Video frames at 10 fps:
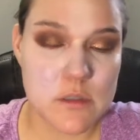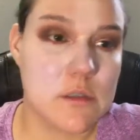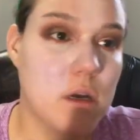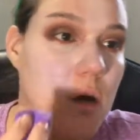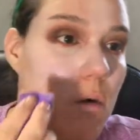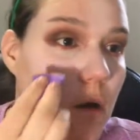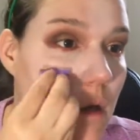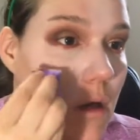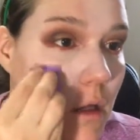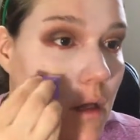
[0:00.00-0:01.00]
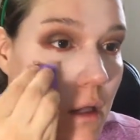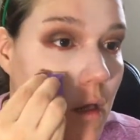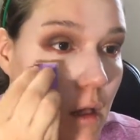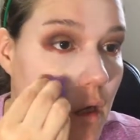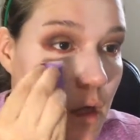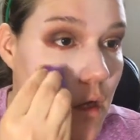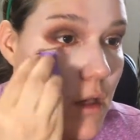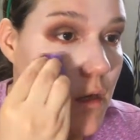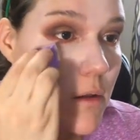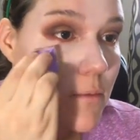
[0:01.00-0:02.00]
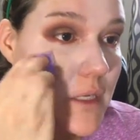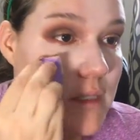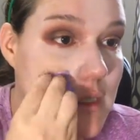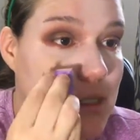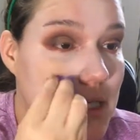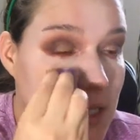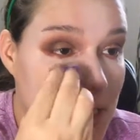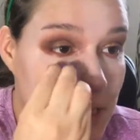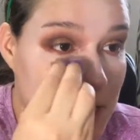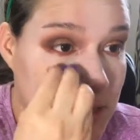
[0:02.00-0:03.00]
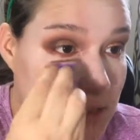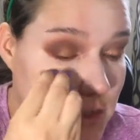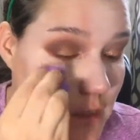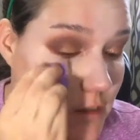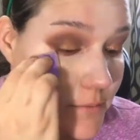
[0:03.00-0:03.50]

so basically it's